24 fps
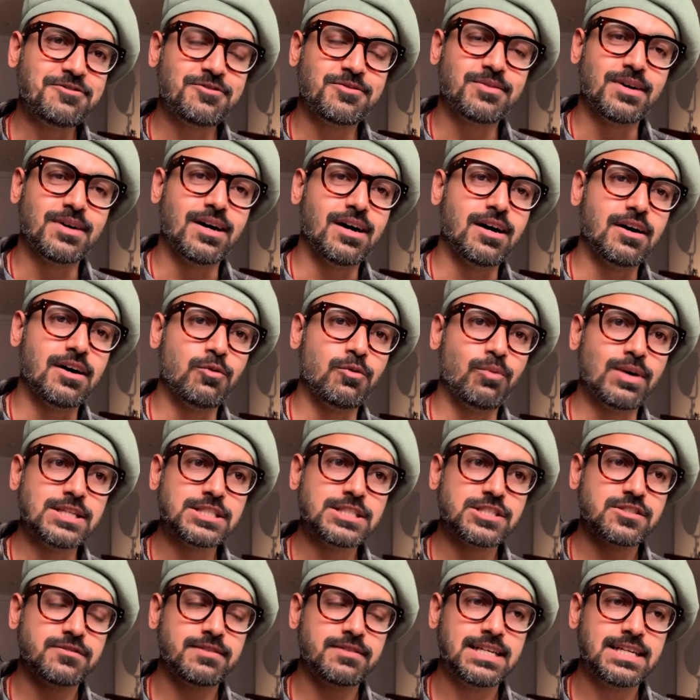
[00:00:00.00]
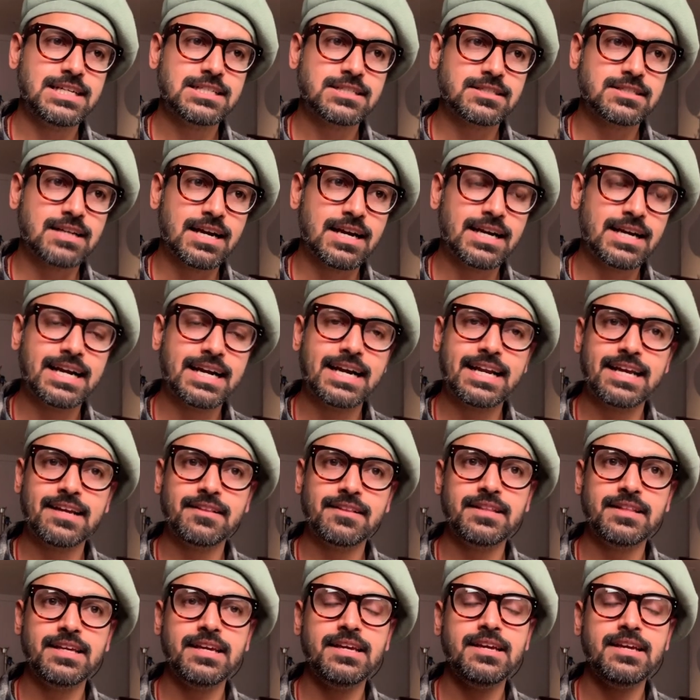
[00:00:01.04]
once we started getting
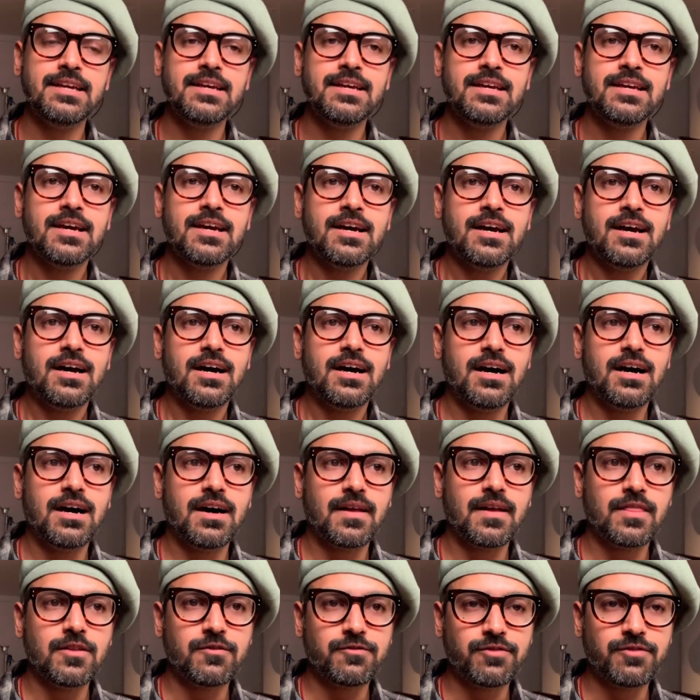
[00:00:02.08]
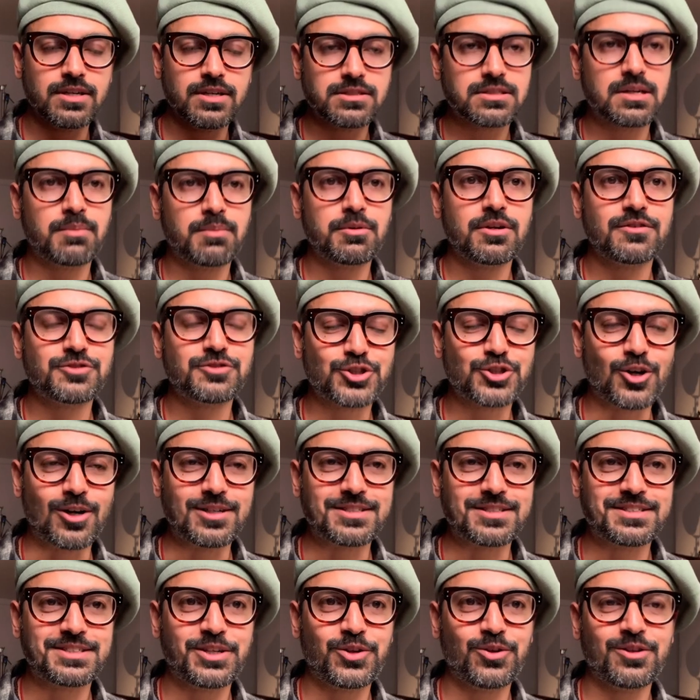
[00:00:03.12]
the first couple of
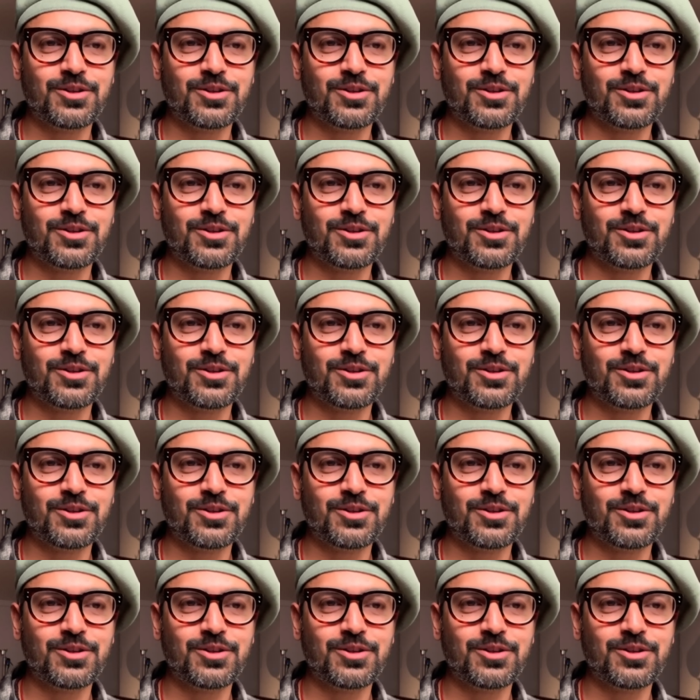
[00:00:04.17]
shots,